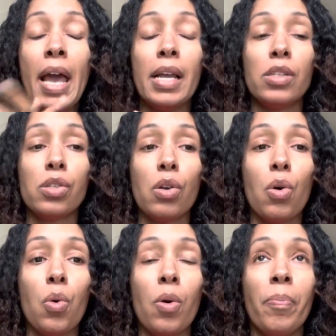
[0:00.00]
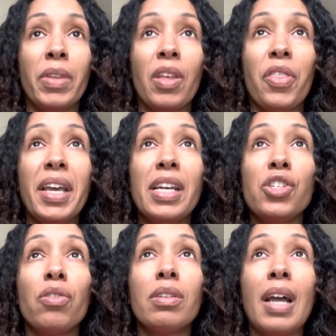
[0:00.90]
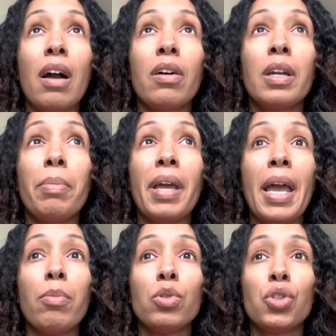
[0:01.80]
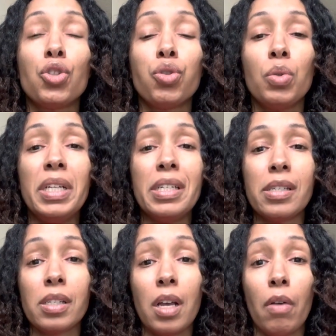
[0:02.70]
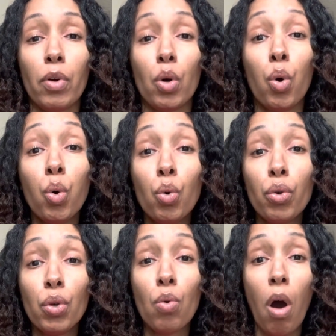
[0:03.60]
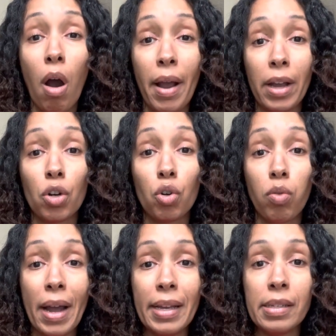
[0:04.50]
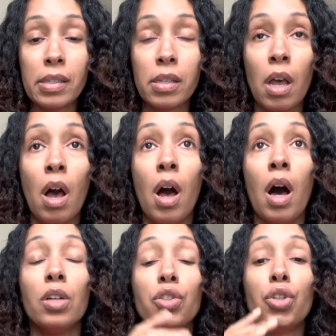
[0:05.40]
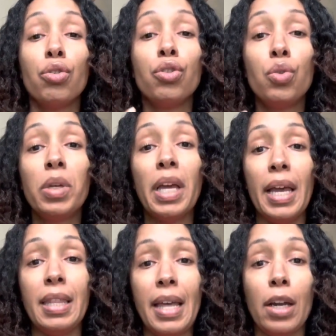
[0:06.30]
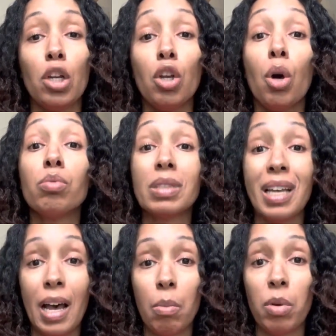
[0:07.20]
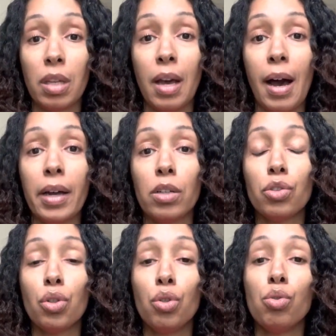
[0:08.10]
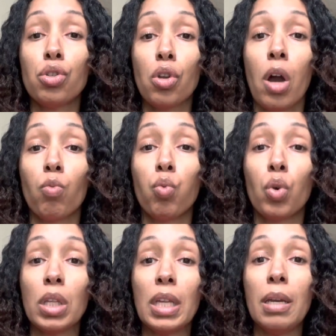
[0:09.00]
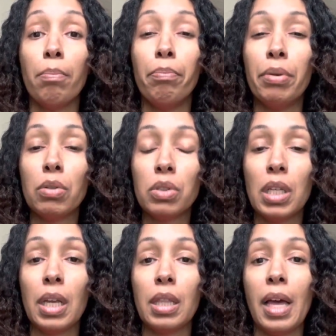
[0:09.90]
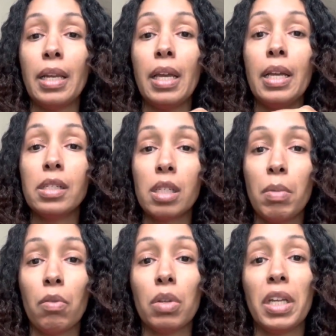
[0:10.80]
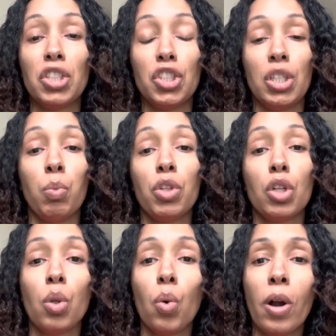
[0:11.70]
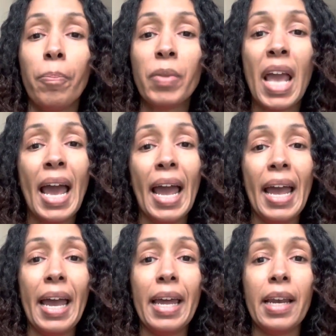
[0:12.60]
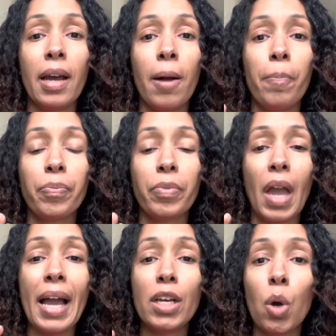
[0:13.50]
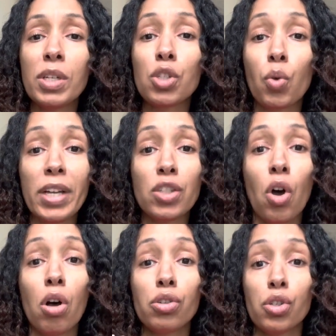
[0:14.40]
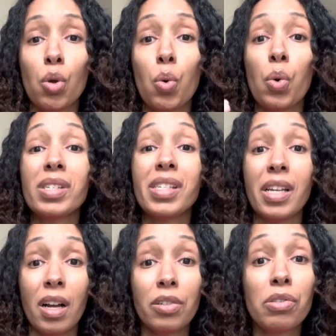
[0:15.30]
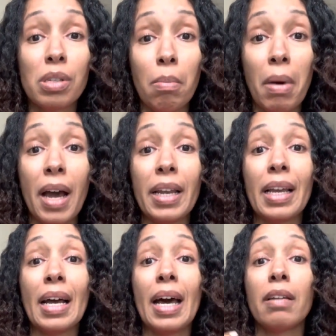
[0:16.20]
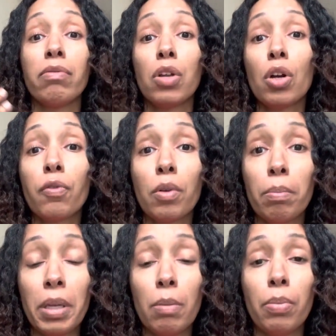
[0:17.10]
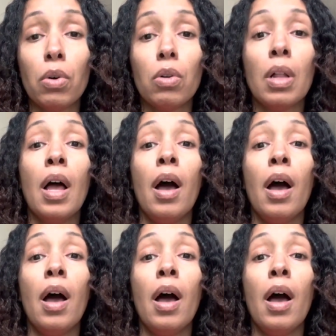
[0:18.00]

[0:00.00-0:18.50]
And so the thing is, you're not going to be able to truly discover who you are in Christ until you get in that alone time with God, until you start really building that intimate relationship with the Lord. And I know it's great to also sit under somebody and kind of learn from people.